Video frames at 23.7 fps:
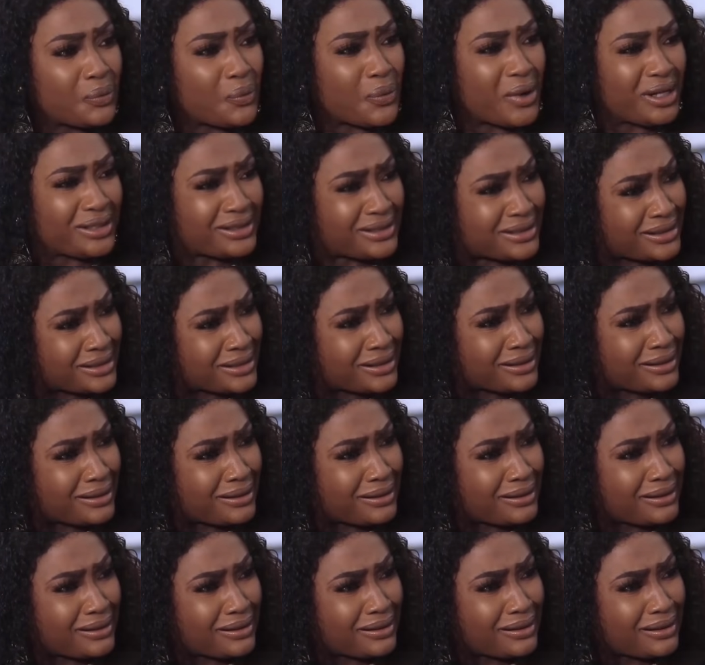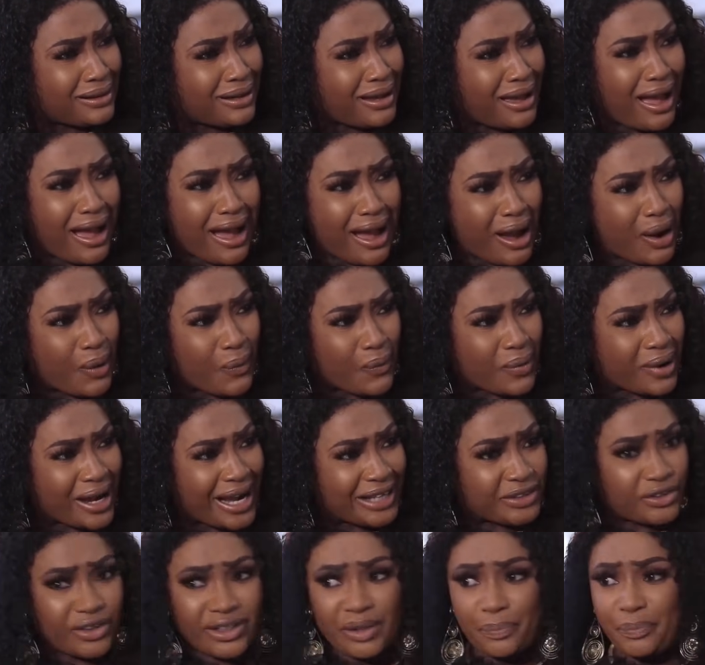What? How?
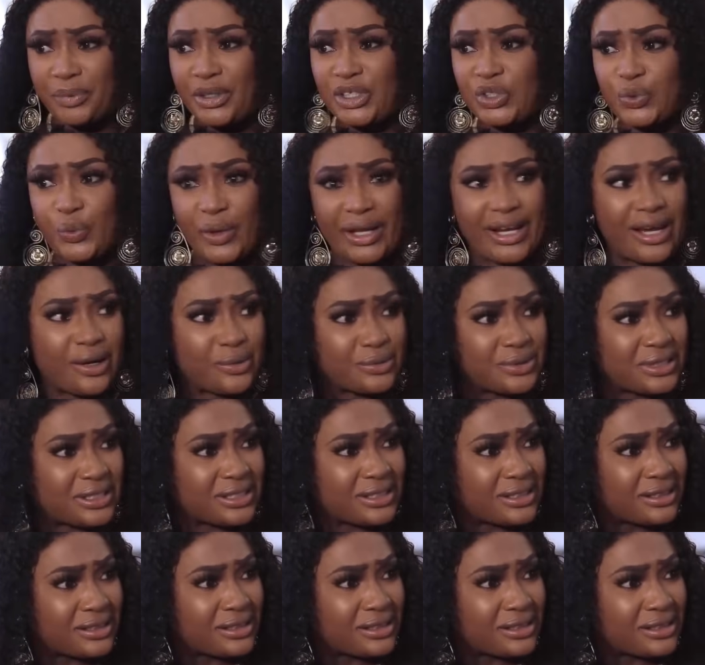I thought the prince went out.